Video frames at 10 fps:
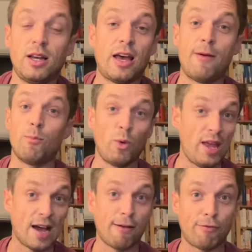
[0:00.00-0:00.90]
Um, we
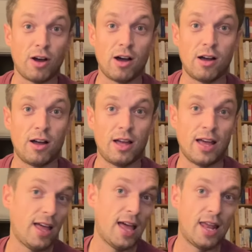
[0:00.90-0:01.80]
have our,
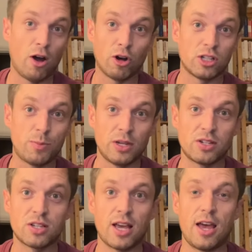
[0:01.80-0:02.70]
uh, an
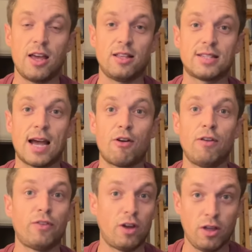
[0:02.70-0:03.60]
Octopus uh,
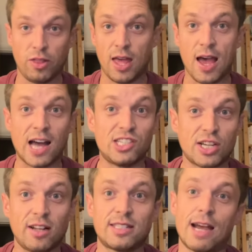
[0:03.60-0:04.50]
tariff, uh, their
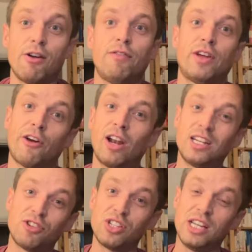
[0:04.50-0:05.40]
Agile tariff, and our
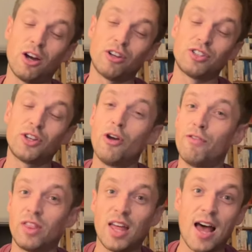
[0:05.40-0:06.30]
electricity cost
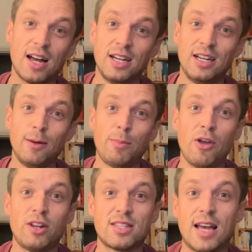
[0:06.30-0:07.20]
over that
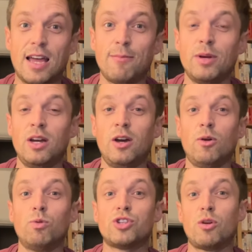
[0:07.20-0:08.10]
period of time
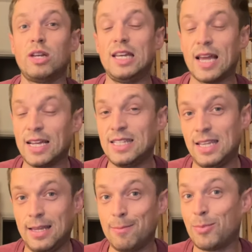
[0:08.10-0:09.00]
was only
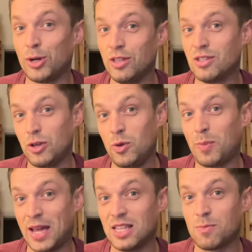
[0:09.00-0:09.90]
nineteen point two
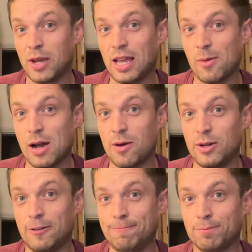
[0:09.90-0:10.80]
pence per kilowatt
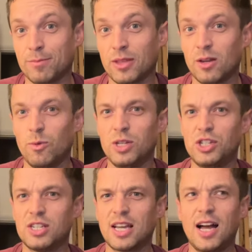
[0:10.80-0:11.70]
hour,
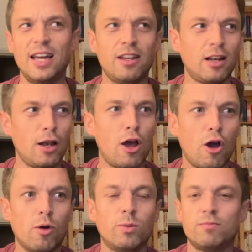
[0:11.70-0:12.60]
which is kind of
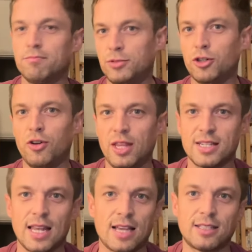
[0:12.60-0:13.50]
low during
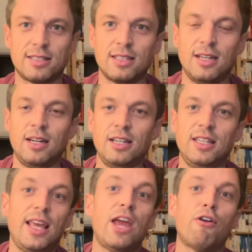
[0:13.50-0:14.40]
this last
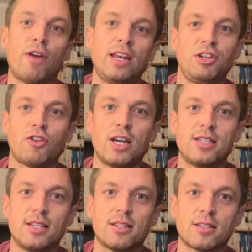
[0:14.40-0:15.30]
year of energy
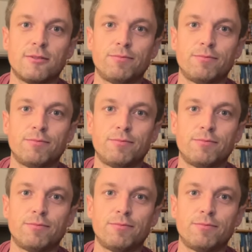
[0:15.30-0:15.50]
crisis.